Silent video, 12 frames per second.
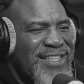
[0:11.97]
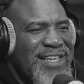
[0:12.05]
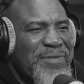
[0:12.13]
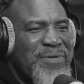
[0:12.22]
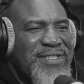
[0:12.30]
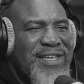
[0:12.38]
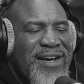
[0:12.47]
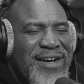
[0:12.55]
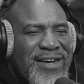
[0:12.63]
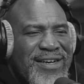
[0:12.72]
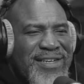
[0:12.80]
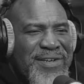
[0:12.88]
it was
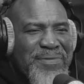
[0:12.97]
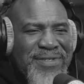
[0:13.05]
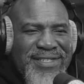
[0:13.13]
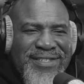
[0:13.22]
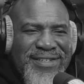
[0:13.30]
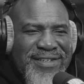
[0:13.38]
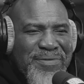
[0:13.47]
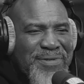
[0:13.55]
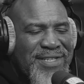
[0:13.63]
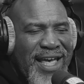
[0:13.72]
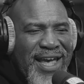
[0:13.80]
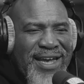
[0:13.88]

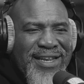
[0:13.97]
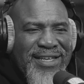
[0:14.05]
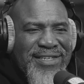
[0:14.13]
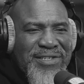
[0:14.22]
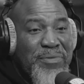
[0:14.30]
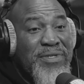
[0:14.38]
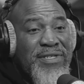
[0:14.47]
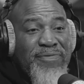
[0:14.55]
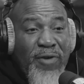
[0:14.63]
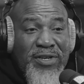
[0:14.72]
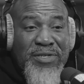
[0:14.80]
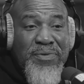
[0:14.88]
the 80s. It was
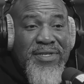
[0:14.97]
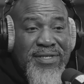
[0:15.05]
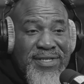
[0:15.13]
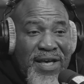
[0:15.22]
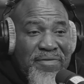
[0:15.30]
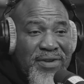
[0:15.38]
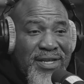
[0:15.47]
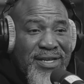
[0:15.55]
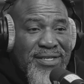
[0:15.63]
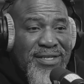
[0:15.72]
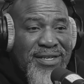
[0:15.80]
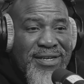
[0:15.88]
first it was the
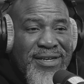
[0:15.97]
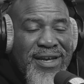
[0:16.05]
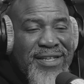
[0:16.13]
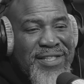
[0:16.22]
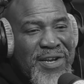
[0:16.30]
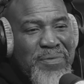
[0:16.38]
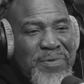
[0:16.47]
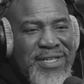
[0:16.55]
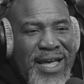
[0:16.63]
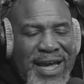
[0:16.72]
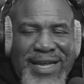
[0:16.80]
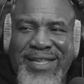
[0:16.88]
70s, and then it was
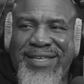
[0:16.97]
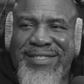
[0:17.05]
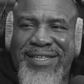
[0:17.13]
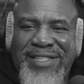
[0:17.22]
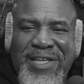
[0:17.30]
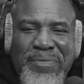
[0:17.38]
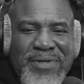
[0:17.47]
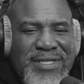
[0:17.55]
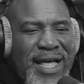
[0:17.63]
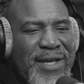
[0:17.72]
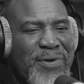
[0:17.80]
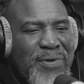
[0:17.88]
the 80s, and then it was
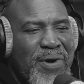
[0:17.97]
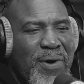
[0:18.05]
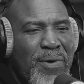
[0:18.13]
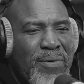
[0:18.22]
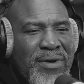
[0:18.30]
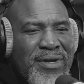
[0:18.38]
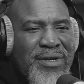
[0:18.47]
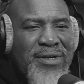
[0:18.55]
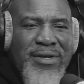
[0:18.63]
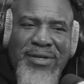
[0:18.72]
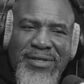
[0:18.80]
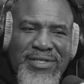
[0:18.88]
like, you know,
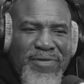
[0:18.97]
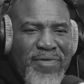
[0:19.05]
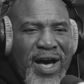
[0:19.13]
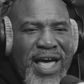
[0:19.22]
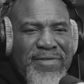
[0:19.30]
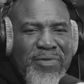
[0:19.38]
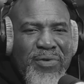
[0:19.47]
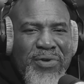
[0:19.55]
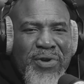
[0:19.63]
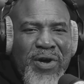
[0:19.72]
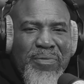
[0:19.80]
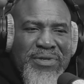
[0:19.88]
survival. You
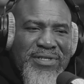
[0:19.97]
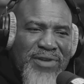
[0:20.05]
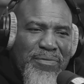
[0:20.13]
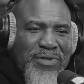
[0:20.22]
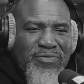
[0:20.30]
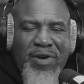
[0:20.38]
know, it was